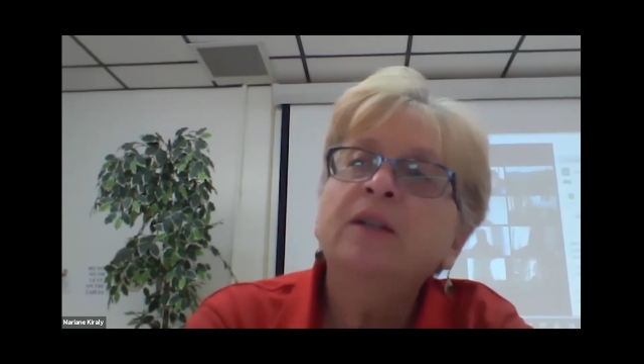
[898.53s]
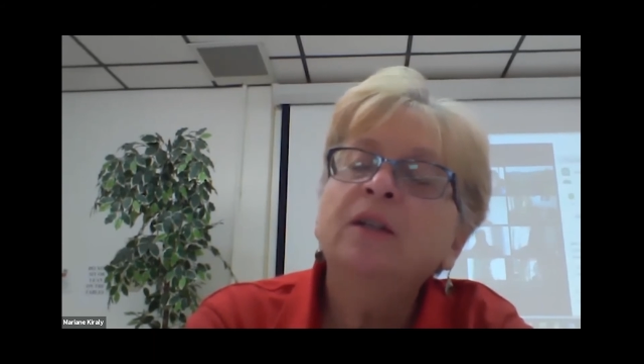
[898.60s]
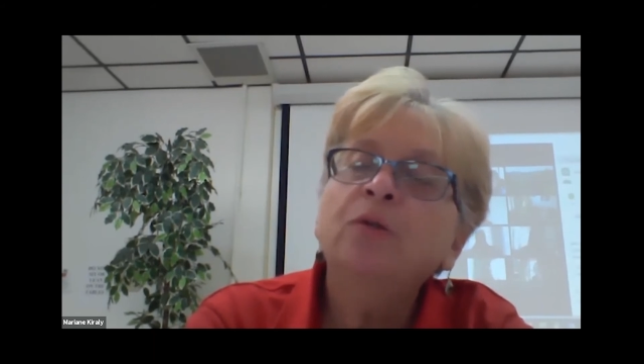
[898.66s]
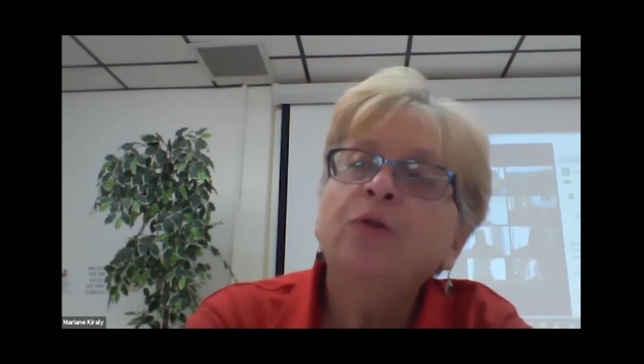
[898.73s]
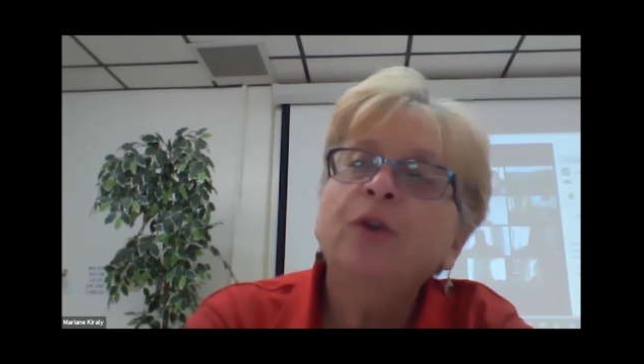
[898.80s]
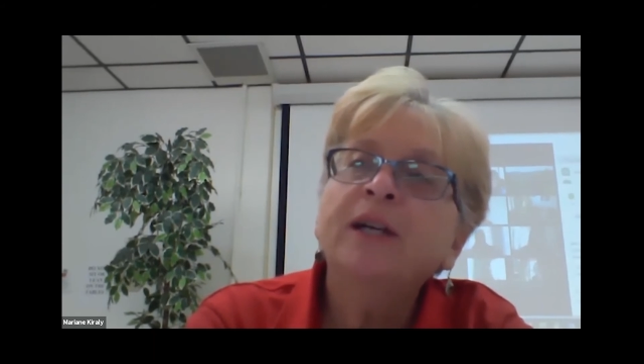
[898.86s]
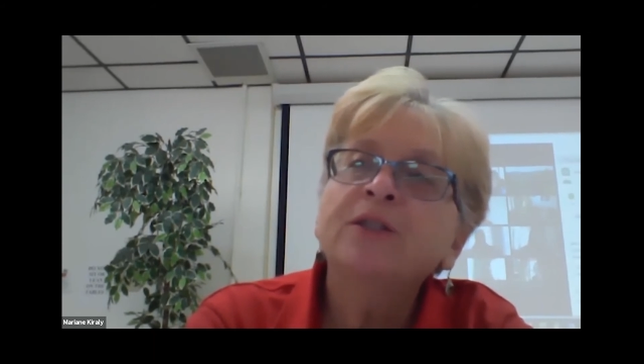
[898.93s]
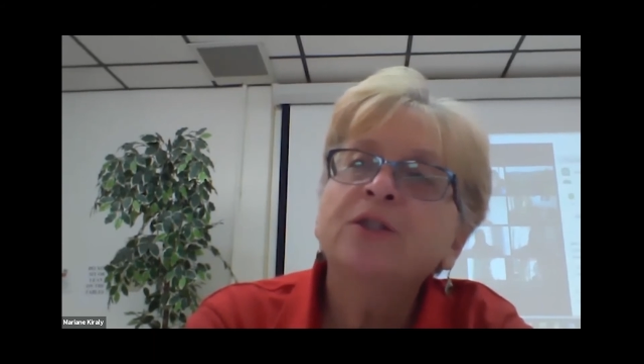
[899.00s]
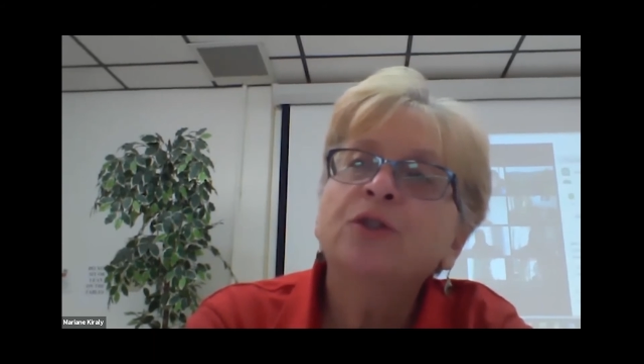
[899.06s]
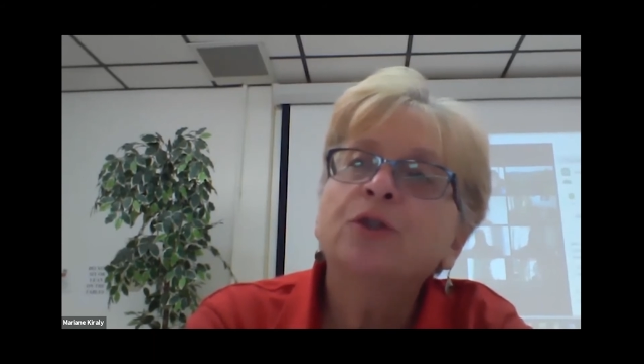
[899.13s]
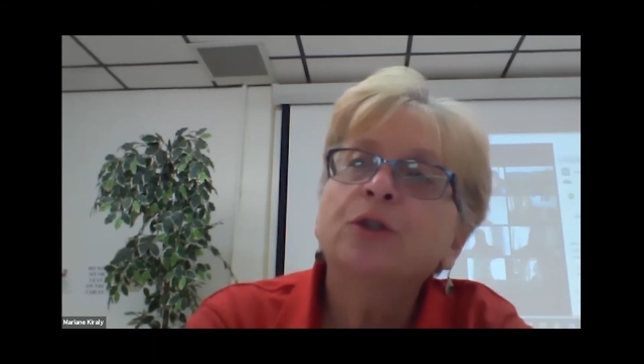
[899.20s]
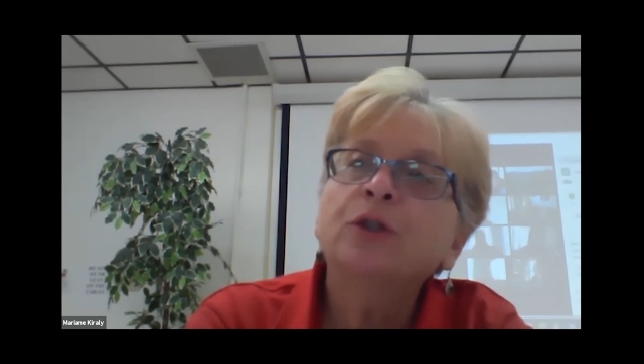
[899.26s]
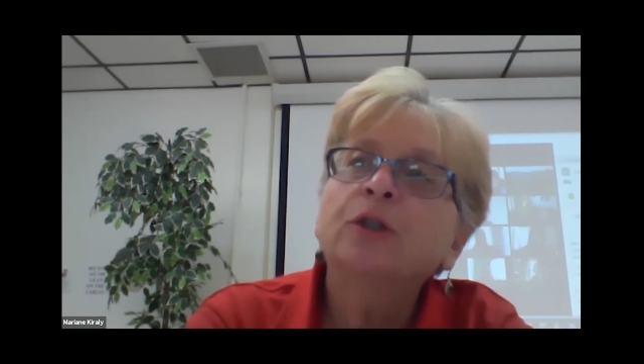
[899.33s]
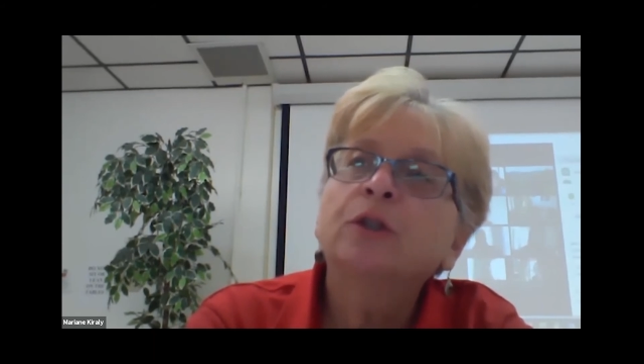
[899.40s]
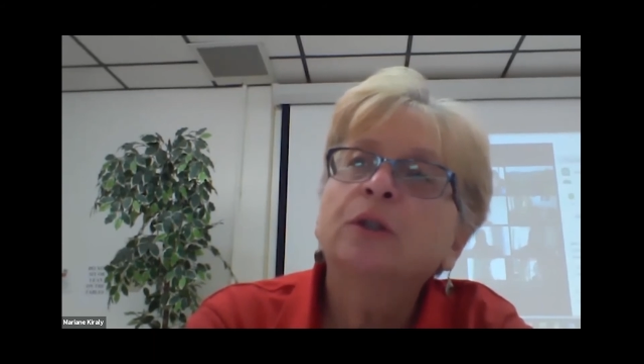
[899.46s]

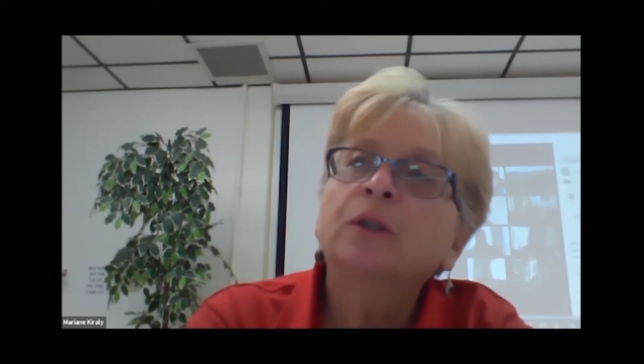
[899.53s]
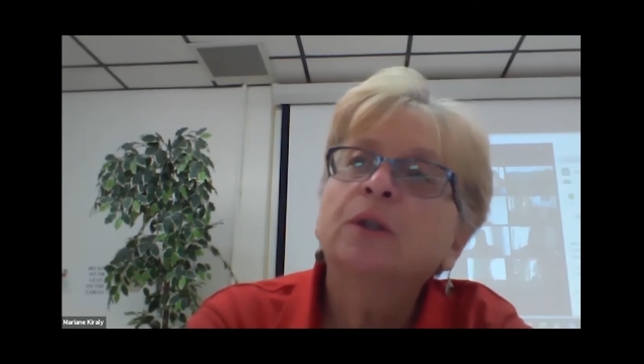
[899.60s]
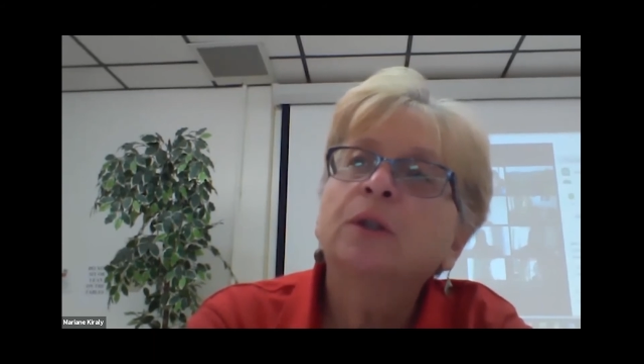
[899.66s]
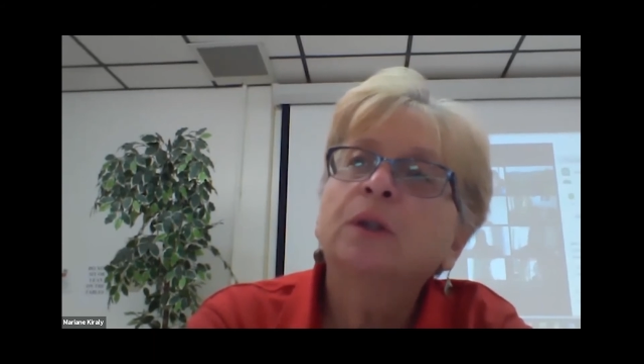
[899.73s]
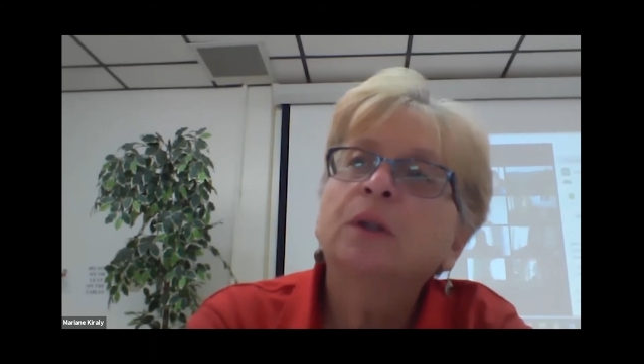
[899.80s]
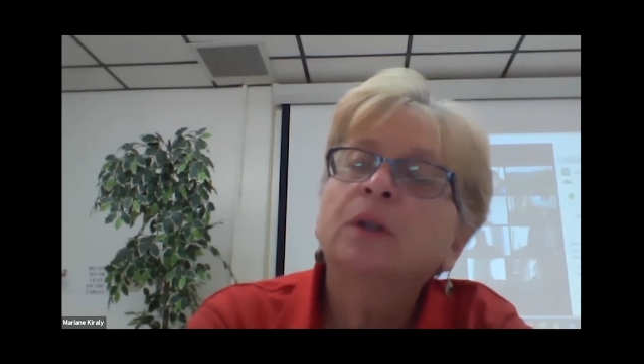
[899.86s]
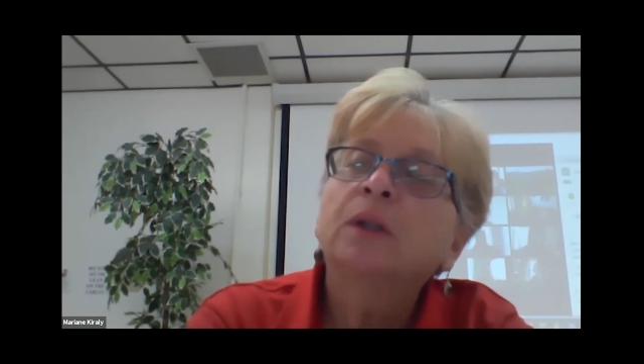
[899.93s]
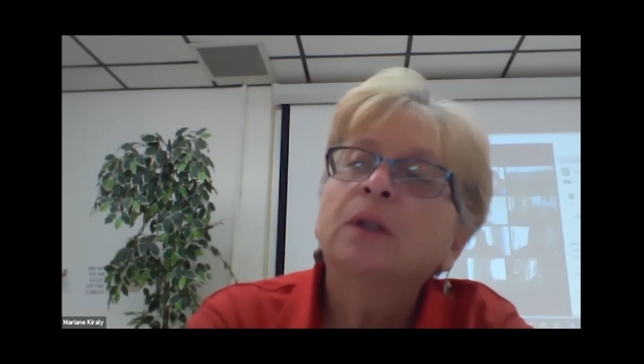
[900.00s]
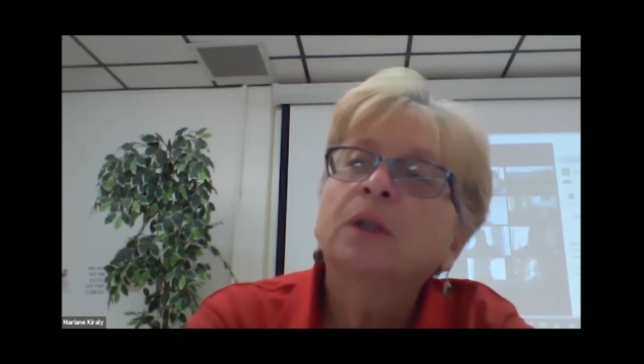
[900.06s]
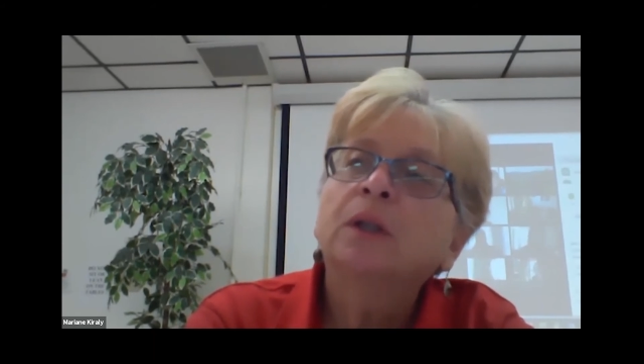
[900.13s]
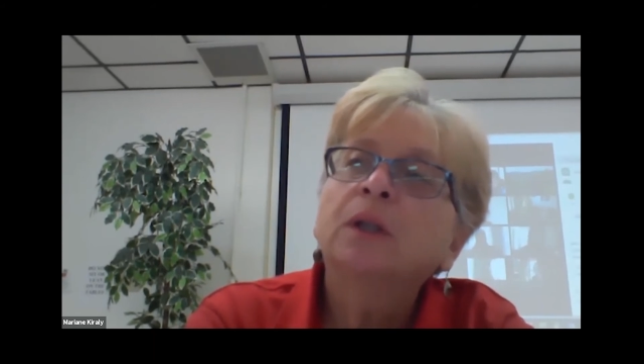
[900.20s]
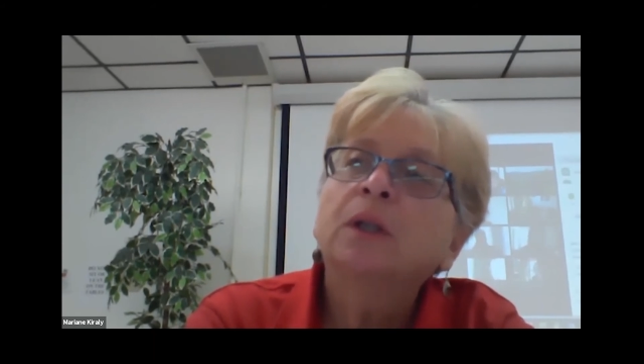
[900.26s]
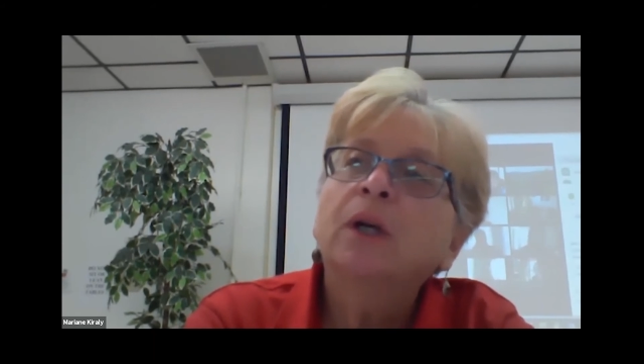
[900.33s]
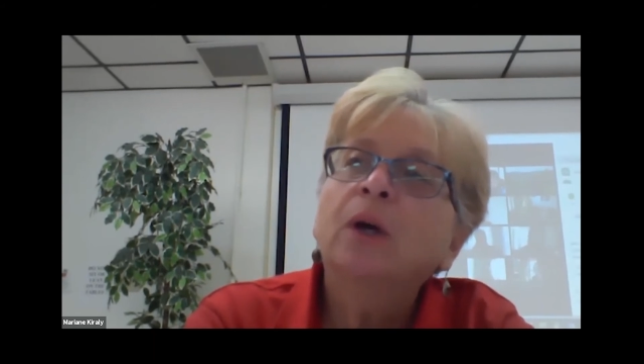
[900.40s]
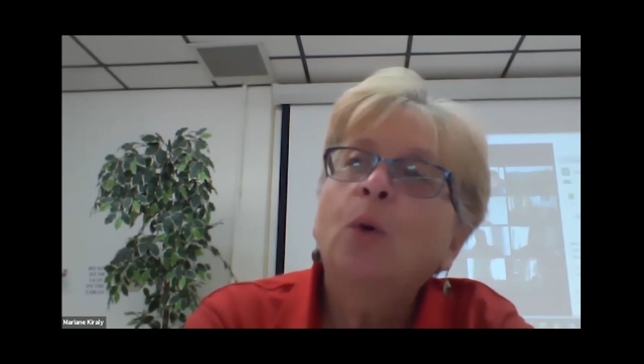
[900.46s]
investor,
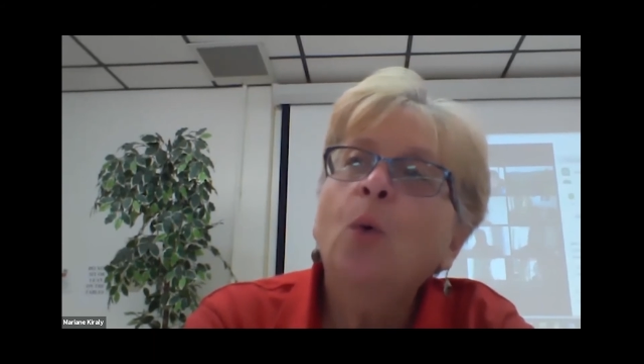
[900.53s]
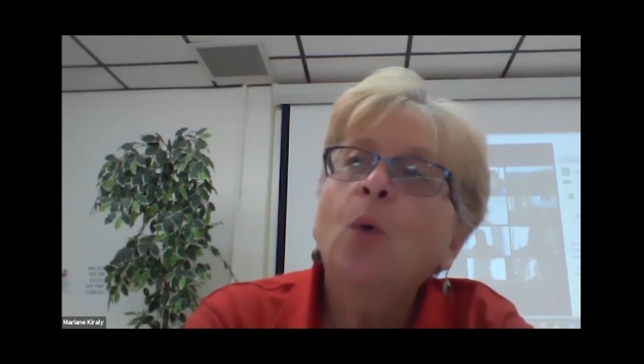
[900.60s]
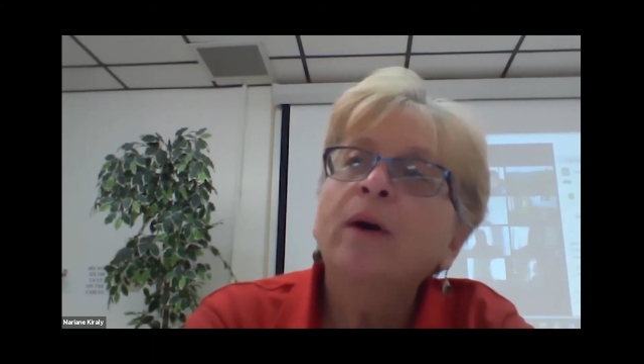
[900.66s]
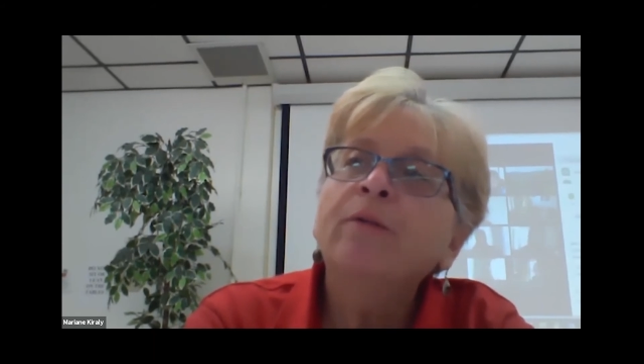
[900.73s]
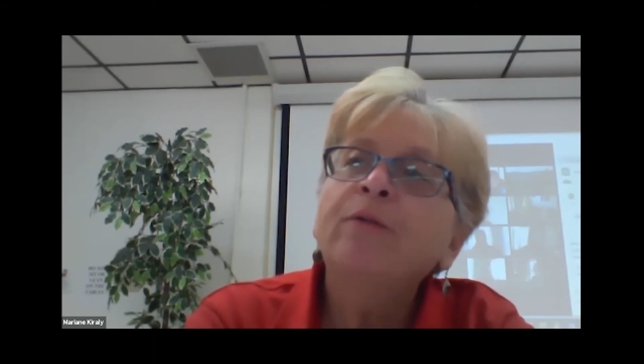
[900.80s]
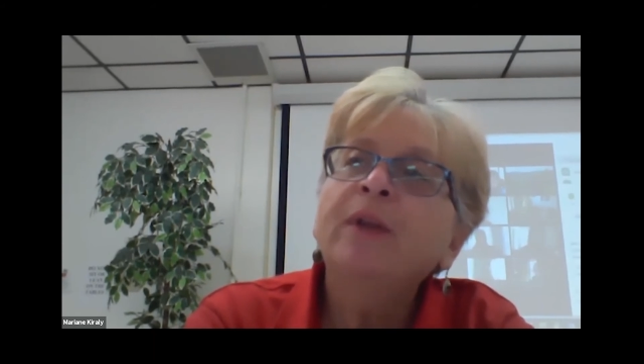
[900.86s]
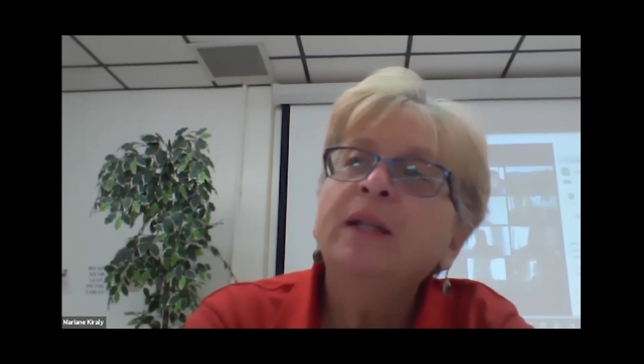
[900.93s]
or if they